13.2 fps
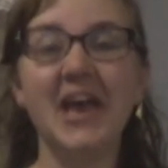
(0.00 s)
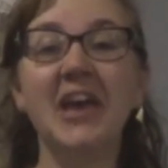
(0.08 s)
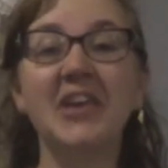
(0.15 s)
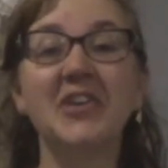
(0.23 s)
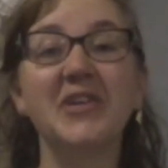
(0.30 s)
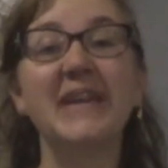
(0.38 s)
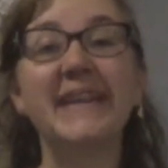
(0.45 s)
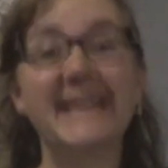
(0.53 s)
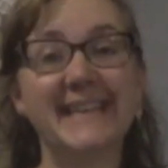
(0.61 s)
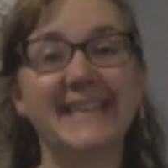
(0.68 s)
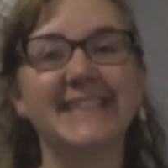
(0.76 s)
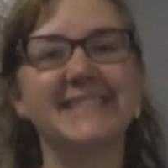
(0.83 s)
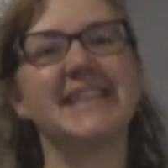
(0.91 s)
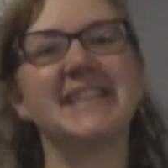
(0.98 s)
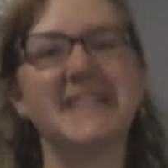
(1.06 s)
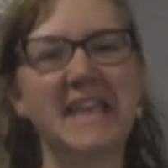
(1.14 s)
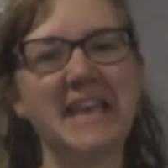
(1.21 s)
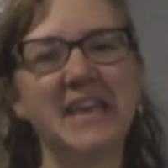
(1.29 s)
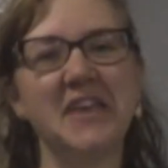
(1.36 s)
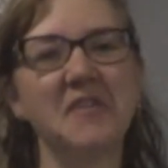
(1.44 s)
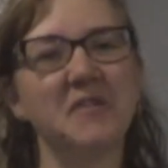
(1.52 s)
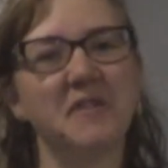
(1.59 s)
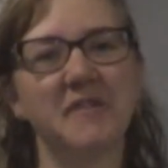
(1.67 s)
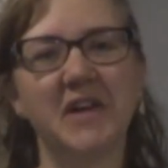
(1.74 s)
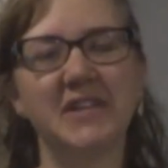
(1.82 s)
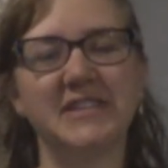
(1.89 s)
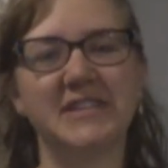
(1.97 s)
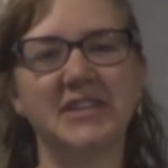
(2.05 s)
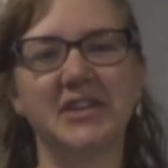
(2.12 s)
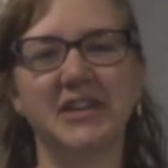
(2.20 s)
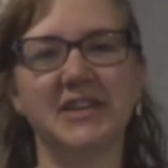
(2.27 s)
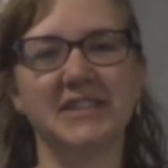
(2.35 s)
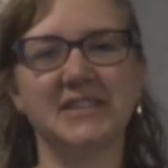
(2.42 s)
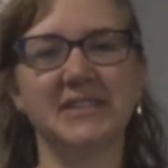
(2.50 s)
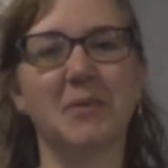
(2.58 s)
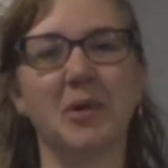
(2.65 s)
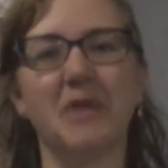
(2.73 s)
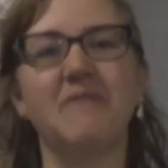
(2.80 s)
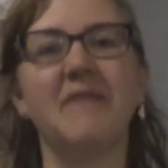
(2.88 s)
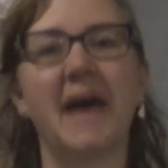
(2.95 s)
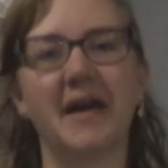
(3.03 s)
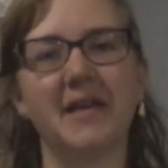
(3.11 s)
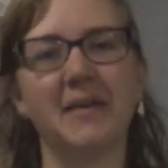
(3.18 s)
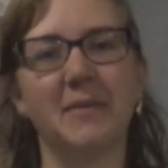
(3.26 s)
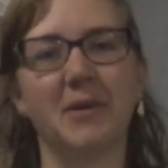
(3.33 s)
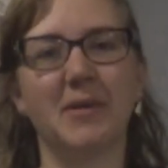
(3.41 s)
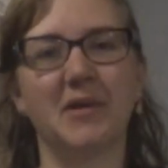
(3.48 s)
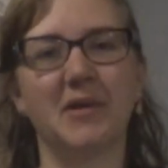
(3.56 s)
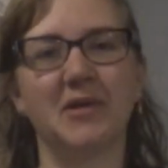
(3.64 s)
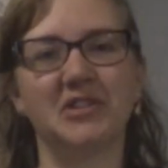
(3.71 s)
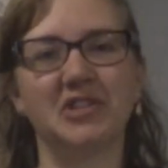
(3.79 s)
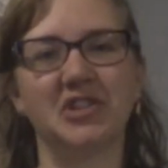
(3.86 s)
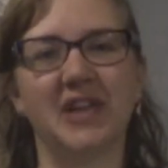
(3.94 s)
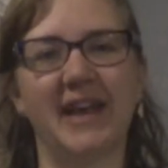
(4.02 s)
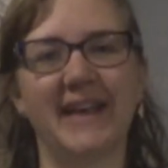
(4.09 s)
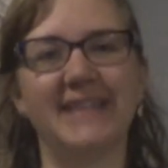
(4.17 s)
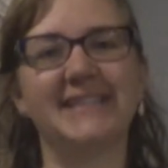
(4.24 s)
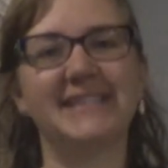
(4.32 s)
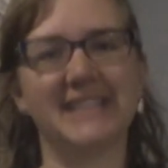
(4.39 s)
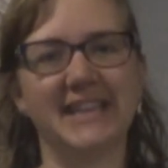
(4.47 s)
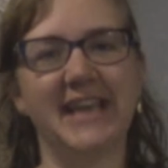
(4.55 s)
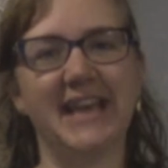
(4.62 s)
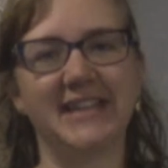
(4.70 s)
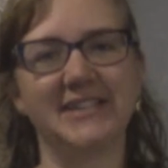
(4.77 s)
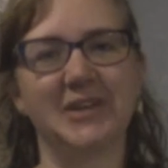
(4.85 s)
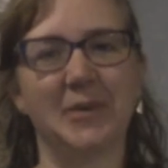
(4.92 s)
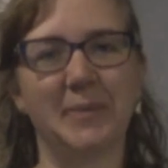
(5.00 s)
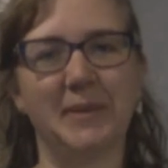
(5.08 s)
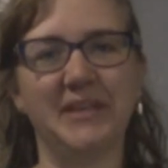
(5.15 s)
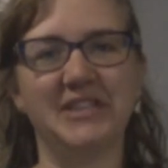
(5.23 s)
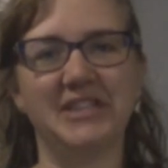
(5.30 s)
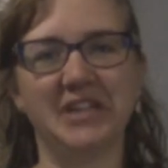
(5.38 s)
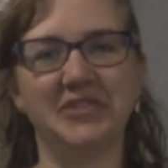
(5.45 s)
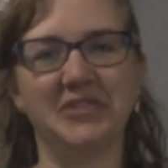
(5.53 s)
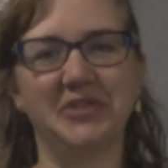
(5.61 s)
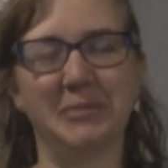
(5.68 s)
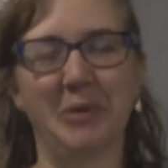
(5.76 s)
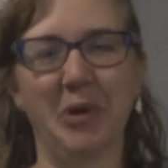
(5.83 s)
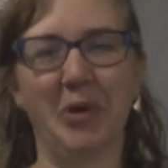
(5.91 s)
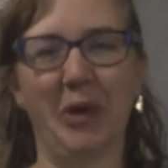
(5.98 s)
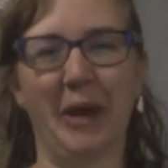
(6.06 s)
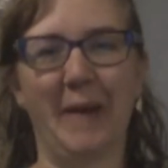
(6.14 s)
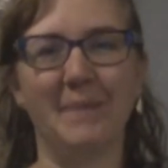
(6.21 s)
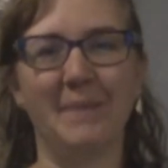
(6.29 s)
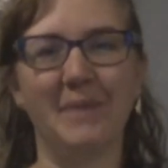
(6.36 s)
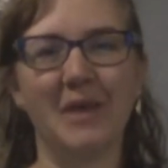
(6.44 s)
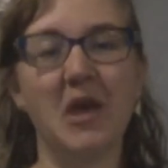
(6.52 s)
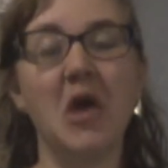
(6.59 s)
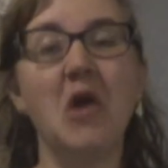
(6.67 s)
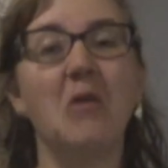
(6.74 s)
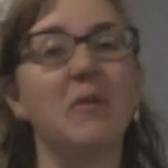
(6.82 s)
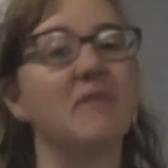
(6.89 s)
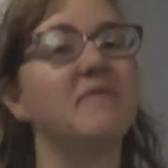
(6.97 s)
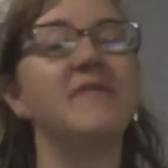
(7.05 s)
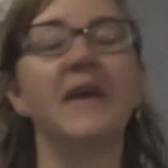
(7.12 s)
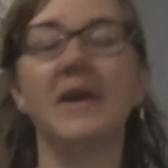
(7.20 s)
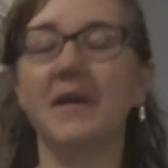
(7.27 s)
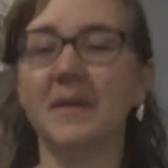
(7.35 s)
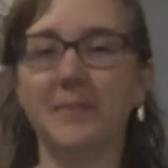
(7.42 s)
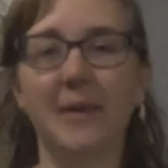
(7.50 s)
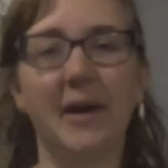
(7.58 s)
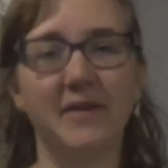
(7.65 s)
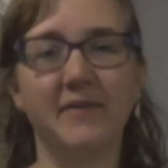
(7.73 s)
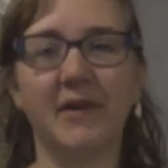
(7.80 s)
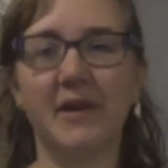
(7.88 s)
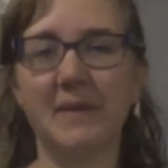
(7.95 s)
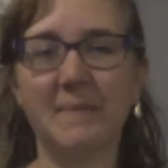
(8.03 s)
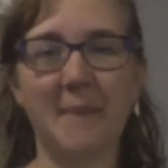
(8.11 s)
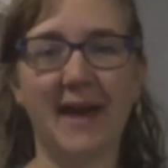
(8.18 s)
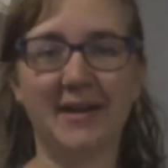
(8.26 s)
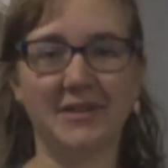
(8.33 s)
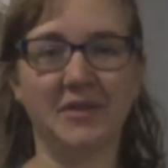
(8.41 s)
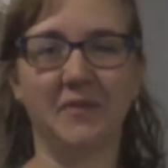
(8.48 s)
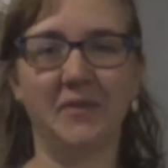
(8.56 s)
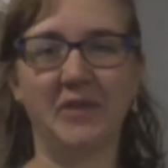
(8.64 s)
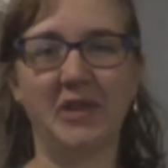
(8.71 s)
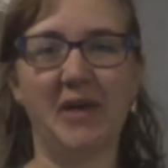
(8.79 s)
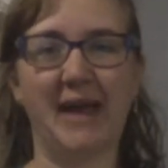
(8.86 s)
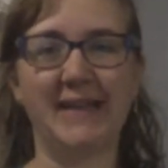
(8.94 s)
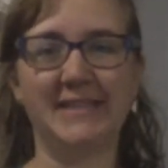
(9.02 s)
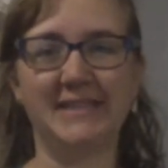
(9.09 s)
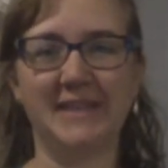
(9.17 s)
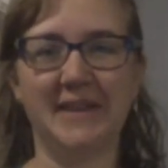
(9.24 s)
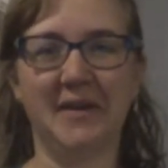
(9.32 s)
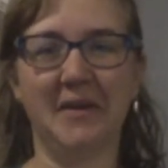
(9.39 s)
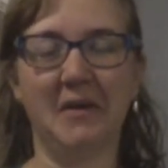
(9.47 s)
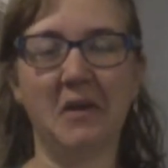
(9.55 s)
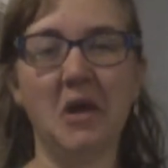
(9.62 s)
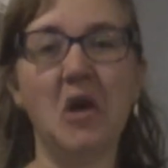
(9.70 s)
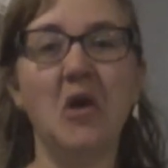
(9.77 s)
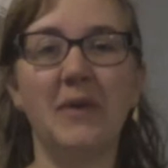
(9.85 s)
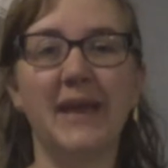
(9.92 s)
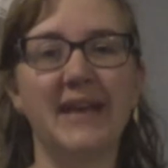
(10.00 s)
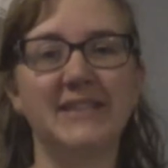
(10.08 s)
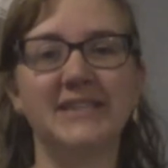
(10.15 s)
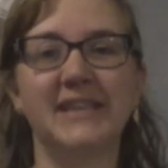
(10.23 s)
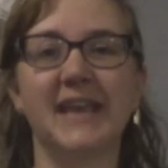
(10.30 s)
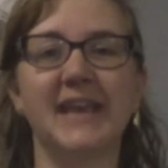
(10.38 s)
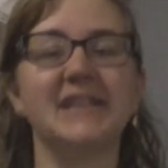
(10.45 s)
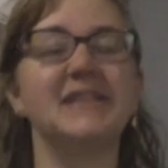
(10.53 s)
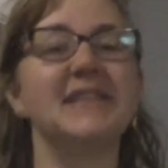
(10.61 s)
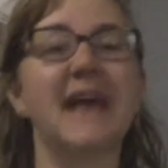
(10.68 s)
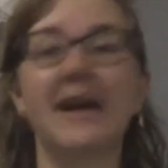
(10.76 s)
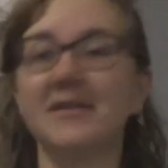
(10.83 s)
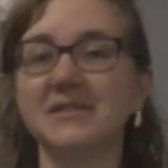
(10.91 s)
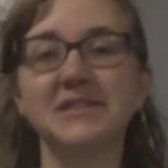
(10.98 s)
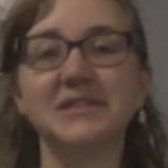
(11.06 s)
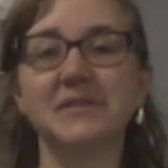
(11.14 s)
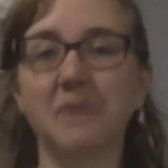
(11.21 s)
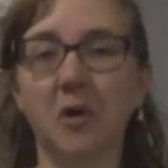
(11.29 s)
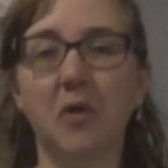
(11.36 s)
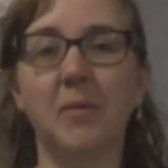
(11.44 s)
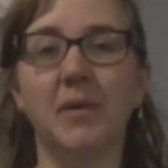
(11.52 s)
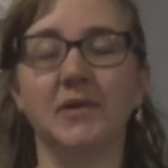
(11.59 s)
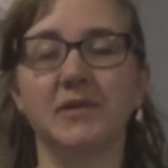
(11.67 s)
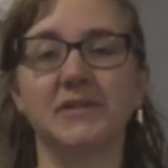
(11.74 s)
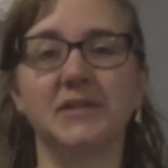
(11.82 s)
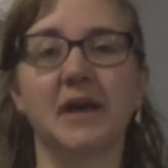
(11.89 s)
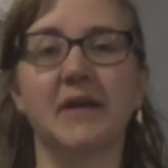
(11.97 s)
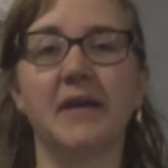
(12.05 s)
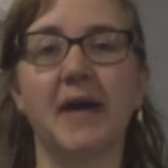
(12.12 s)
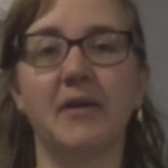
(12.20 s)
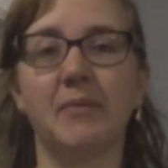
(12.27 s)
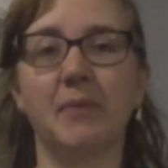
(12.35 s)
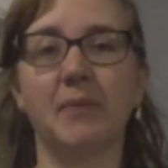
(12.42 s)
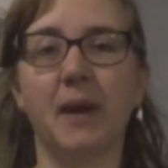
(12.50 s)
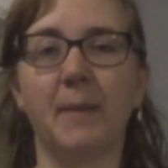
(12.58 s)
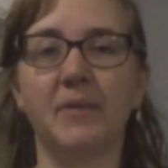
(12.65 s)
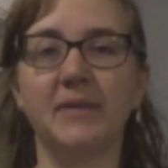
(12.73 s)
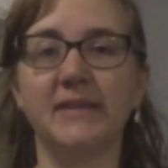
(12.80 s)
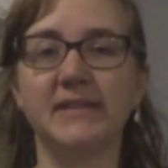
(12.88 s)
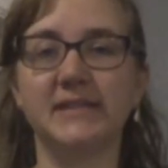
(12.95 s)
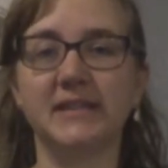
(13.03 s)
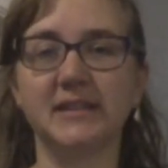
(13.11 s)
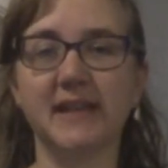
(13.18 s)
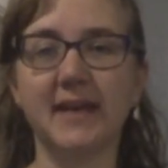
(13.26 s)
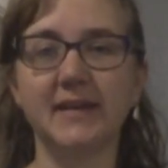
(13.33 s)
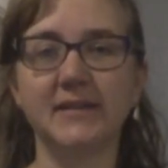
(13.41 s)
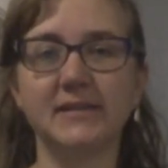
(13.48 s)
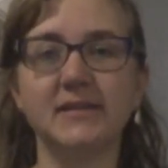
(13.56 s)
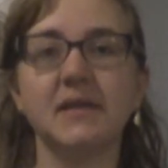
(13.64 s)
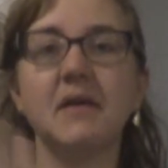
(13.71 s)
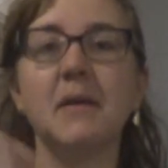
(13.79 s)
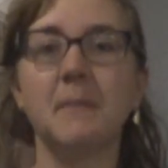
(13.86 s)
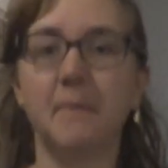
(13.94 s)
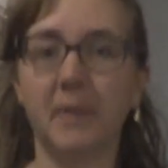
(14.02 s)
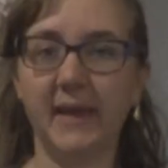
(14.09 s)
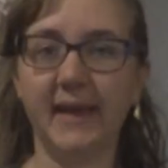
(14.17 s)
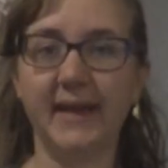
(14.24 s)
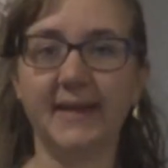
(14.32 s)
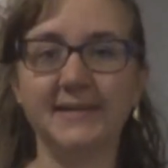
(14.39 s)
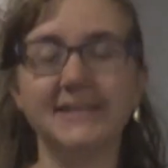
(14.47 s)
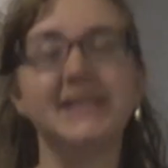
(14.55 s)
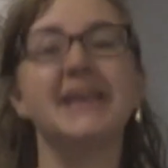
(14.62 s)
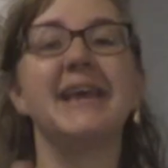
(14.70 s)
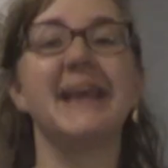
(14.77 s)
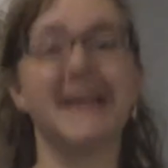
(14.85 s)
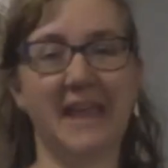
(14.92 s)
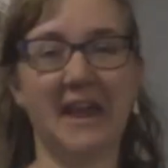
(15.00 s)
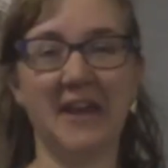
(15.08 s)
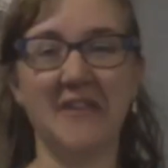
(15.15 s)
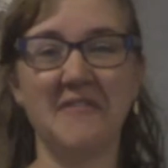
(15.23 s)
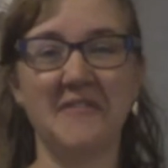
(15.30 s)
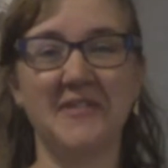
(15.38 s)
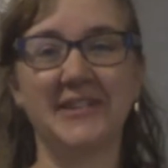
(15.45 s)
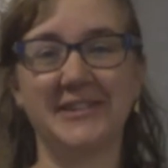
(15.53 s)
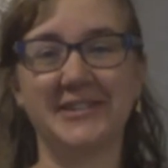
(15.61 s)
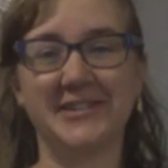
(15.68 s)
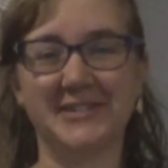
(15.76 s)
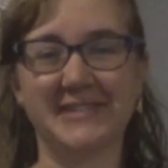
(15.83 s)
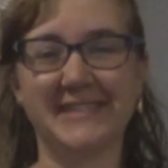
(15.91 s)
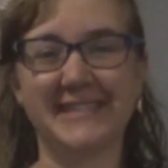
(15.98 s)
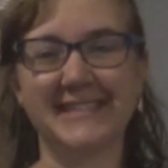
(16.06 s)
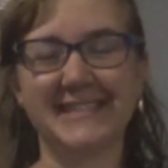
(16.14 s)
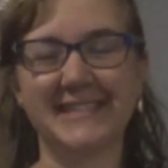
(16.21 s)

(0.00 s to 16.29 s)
Greetings, and thank you for volunteering to support Valley Permaculture Alliance and the SRP Shade Tree Program. We're very proud of our impact over the last year. We educated thousands of homeowners on how to properly select, plant, and care for their trees.